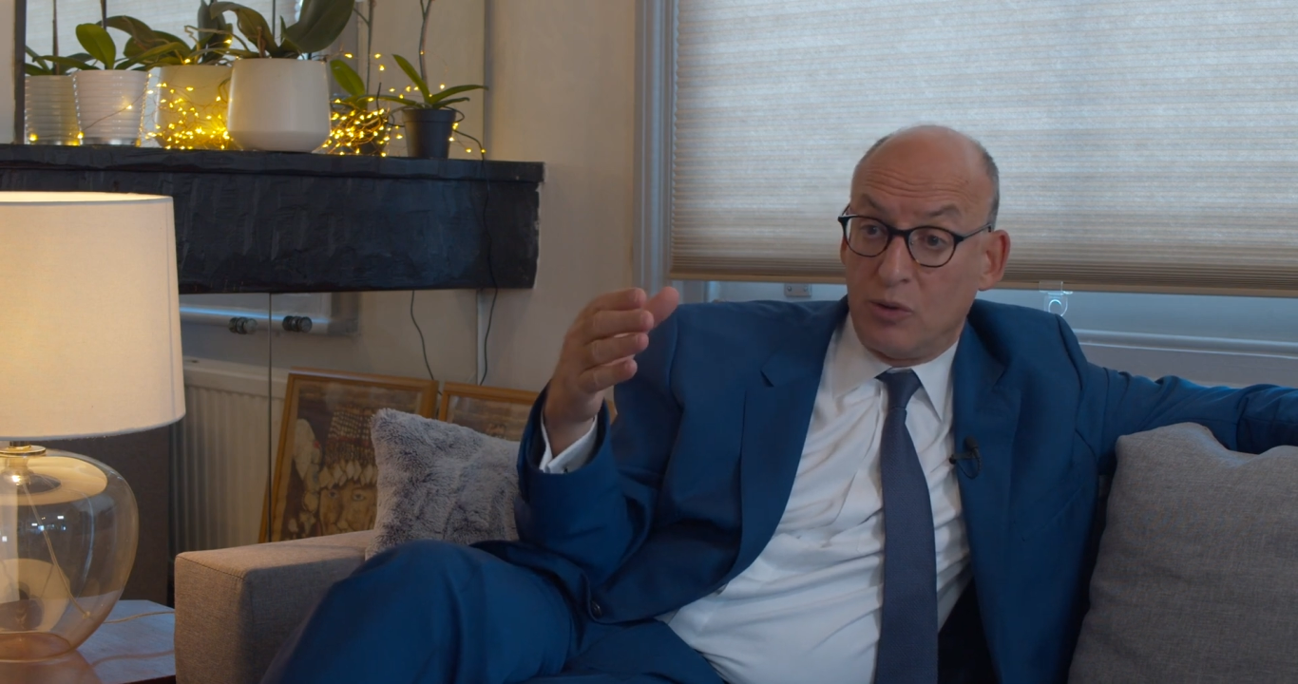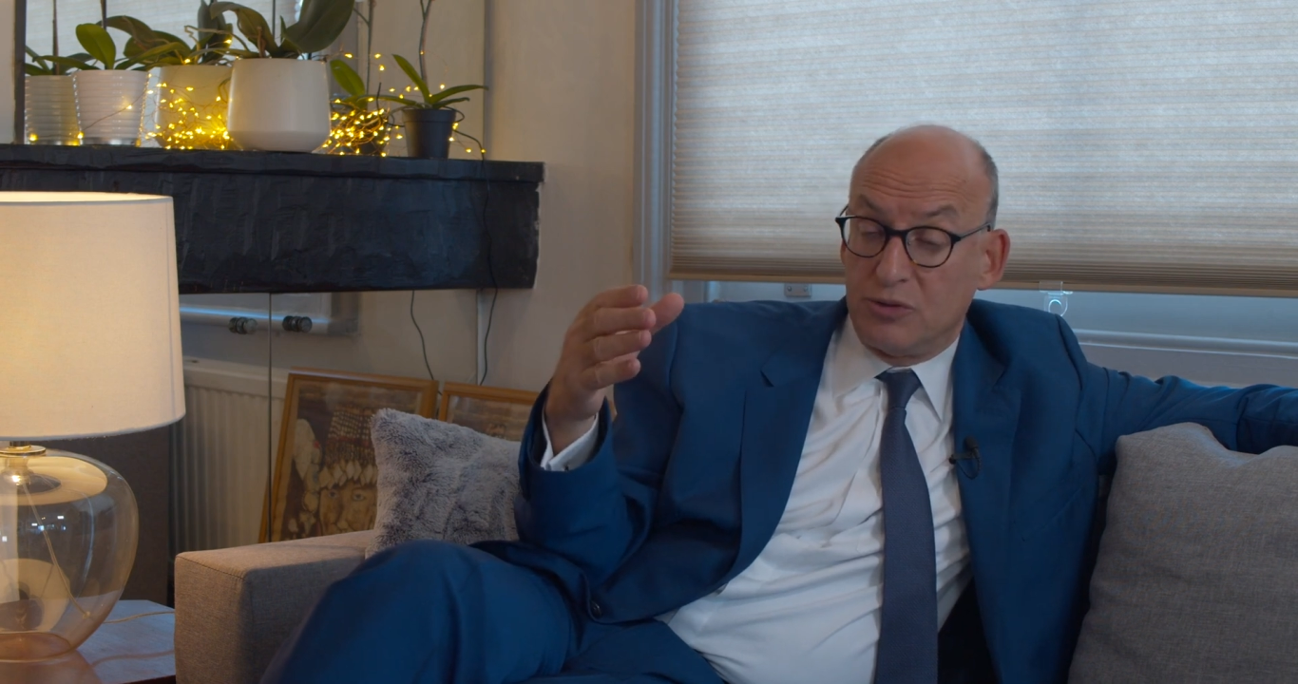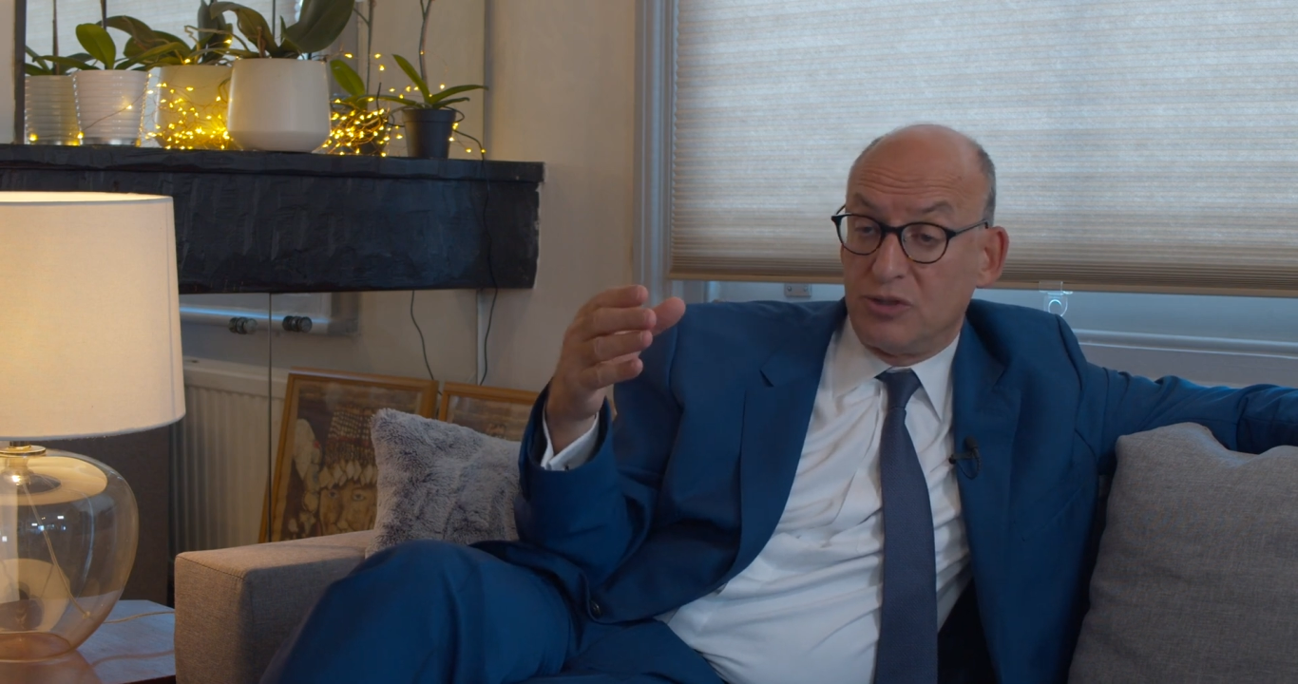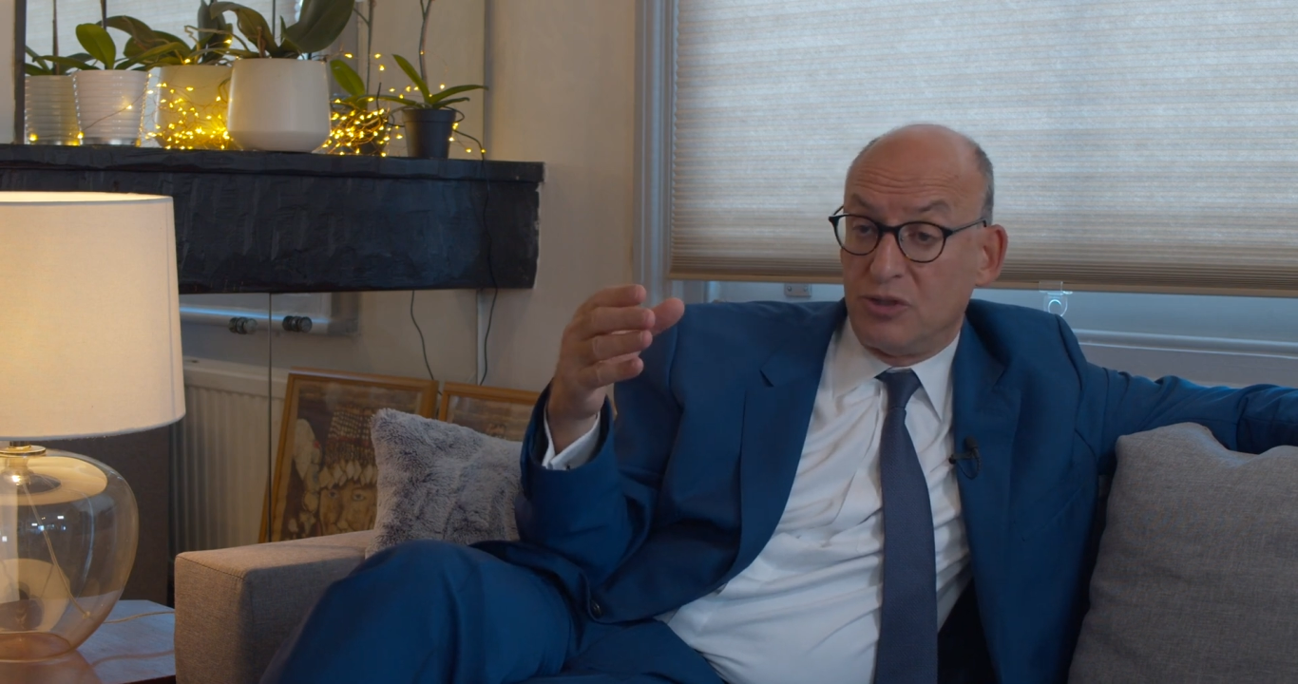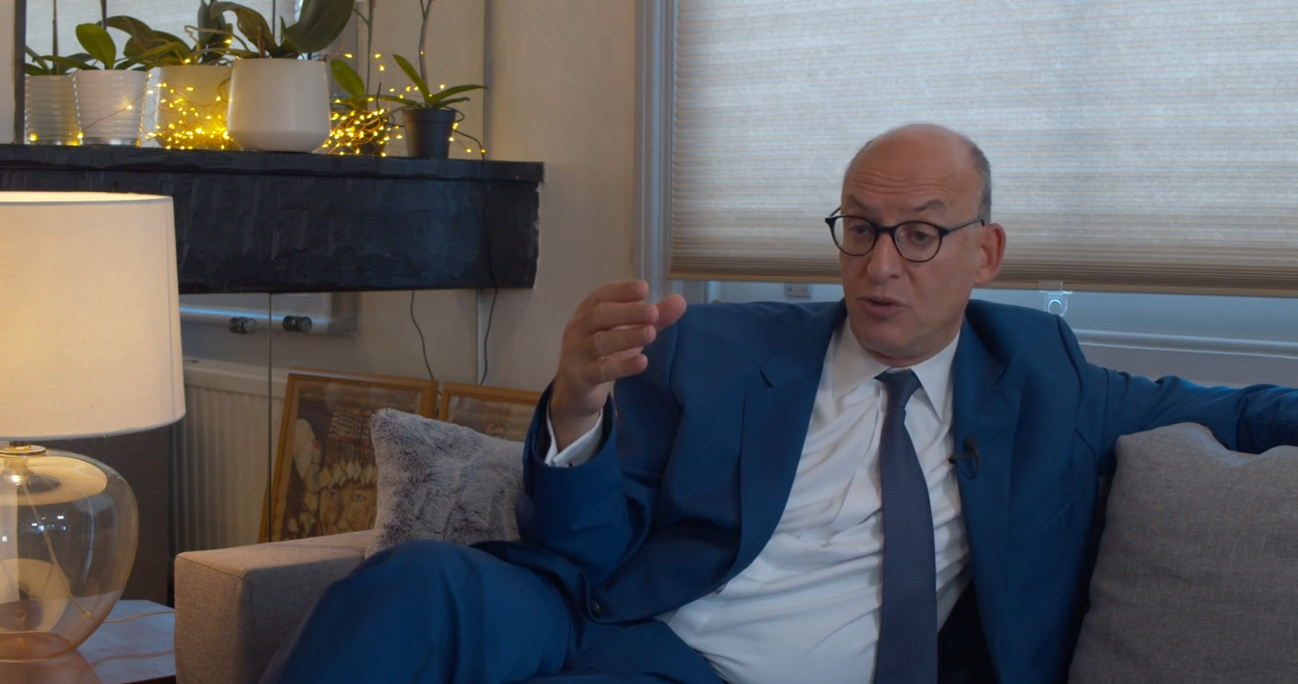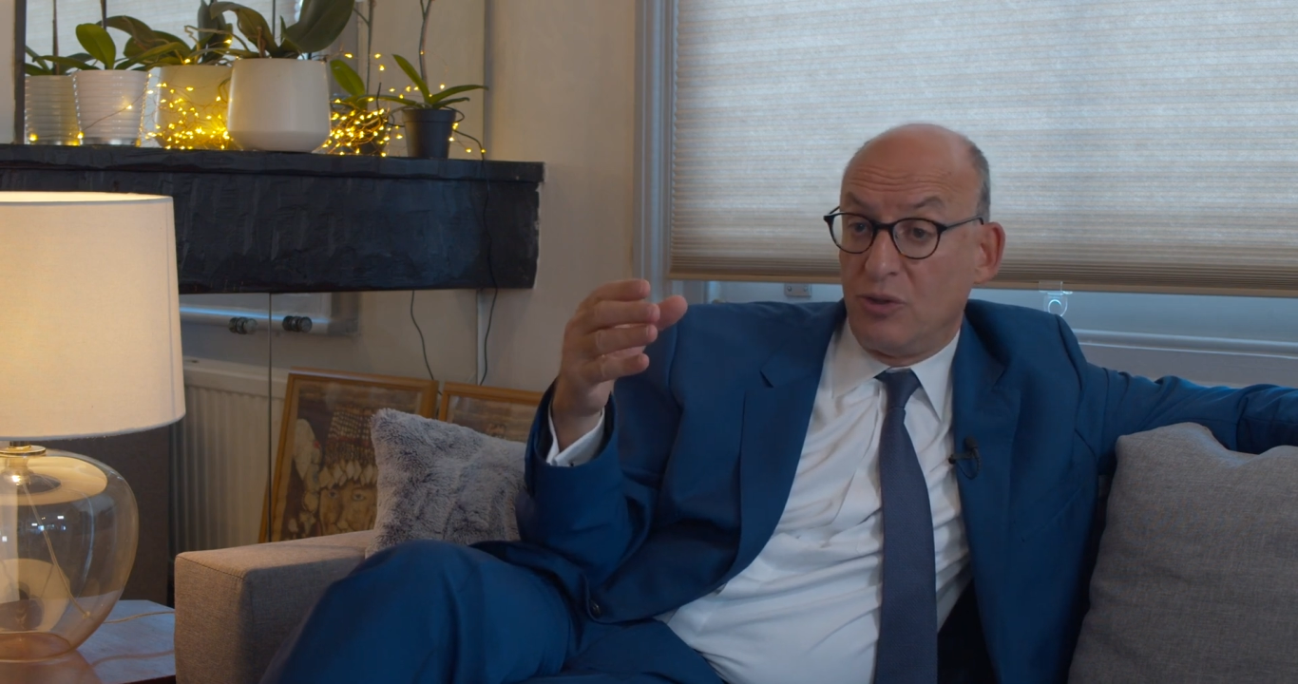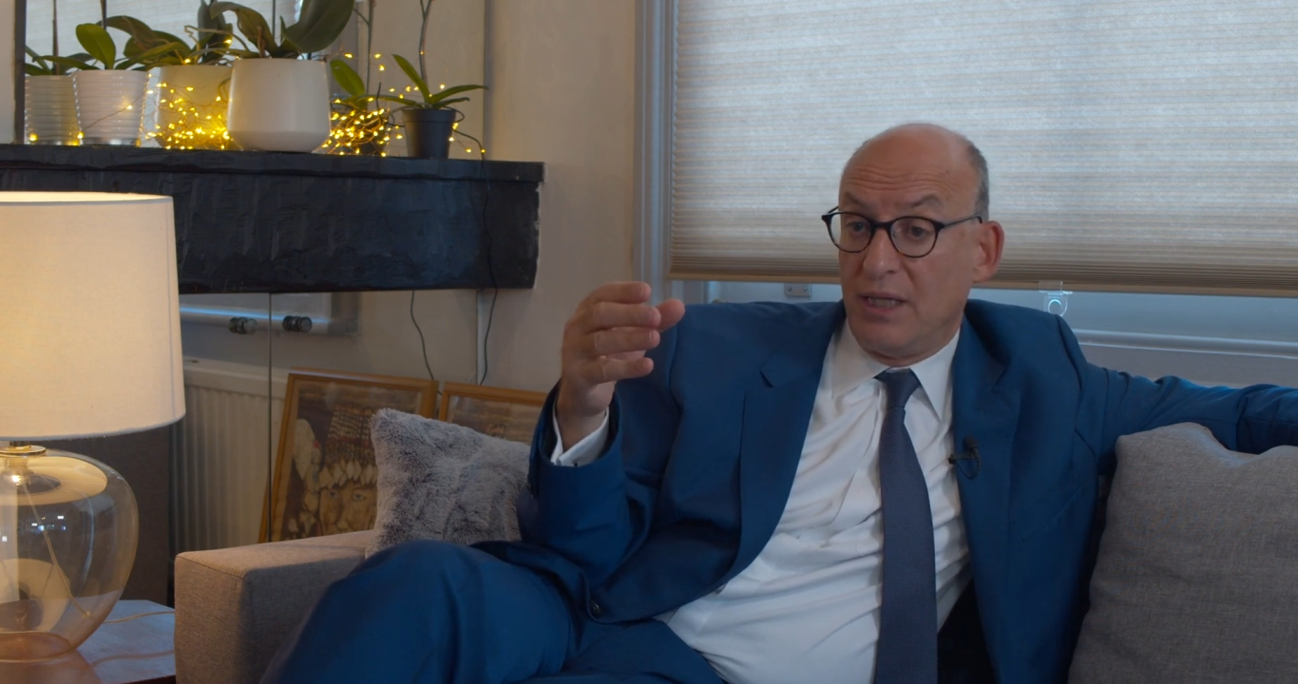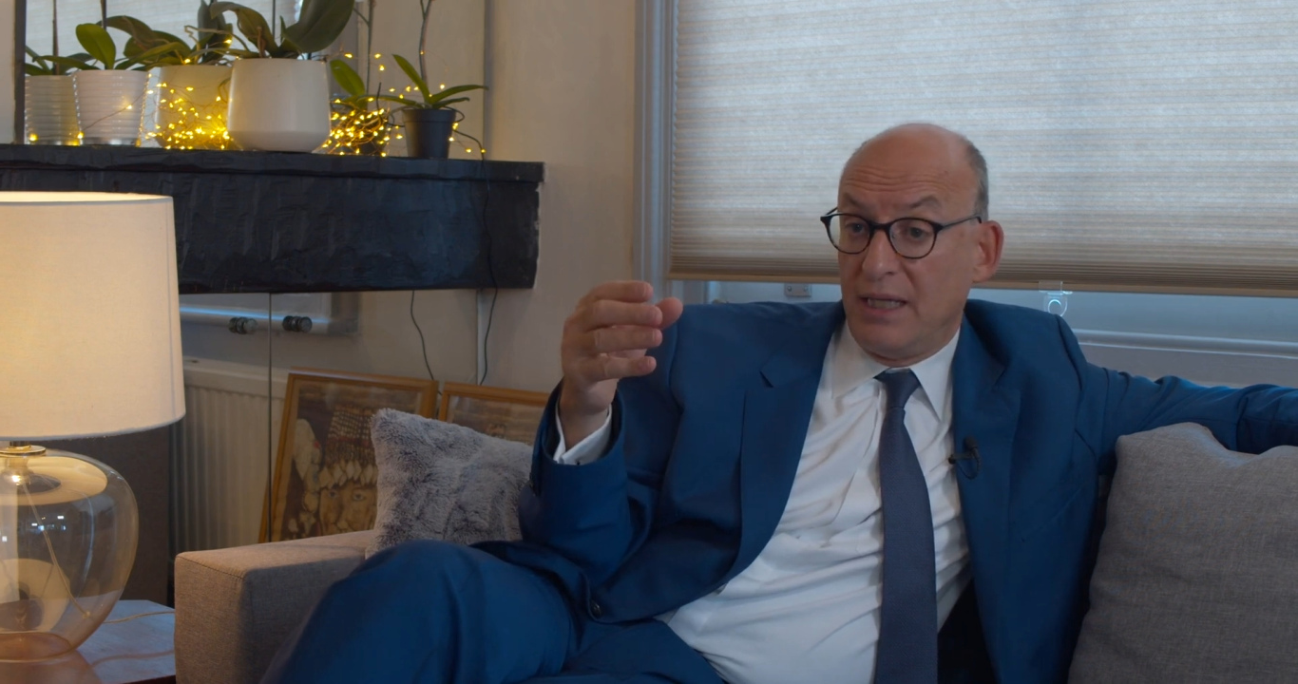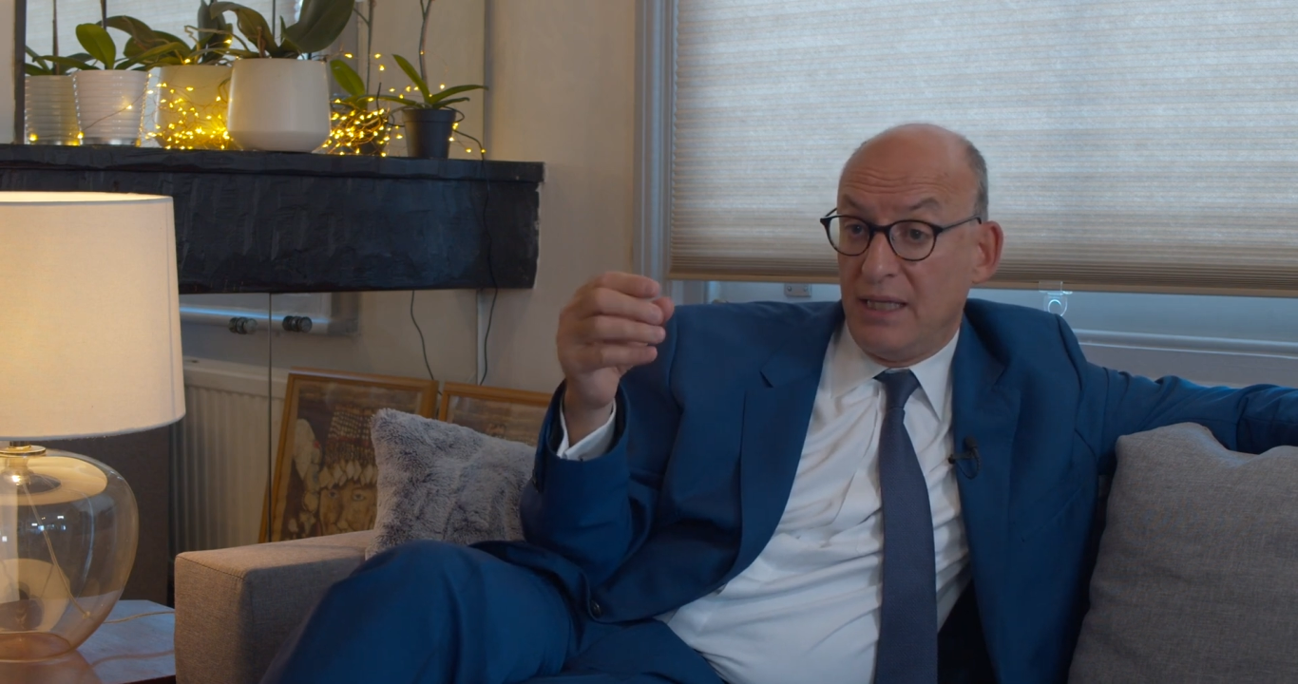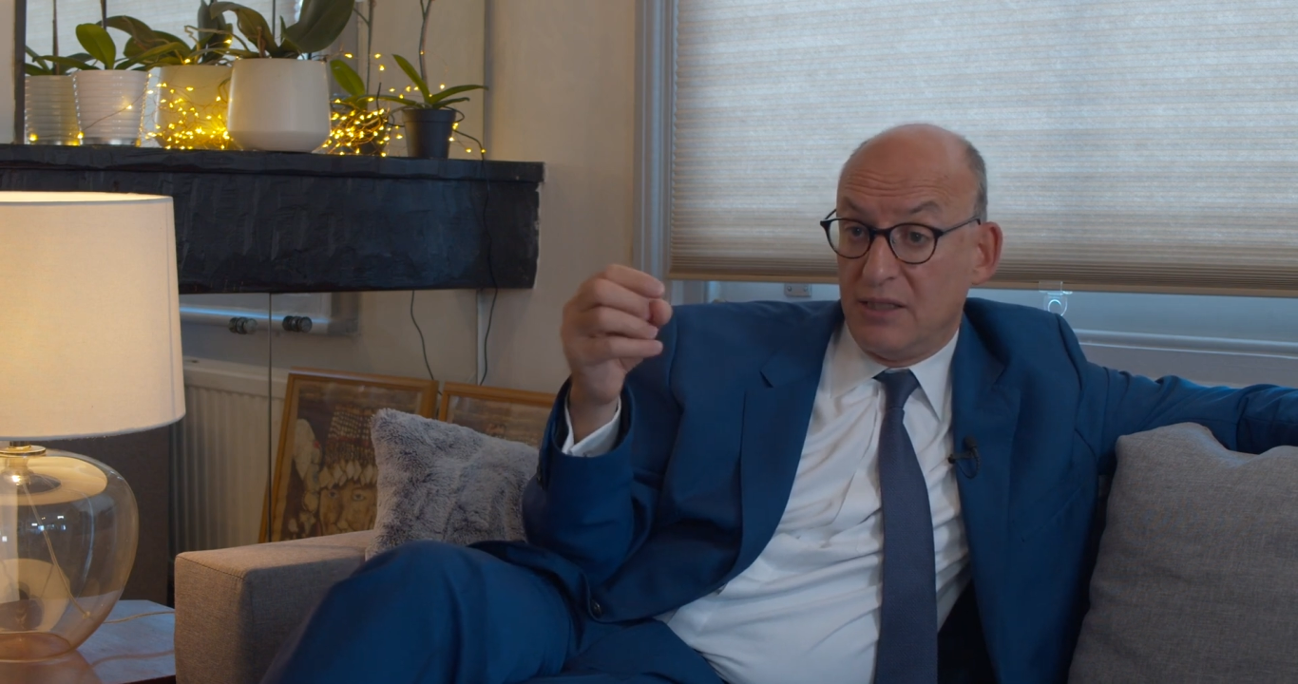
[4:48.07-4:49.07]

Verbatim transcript: on to the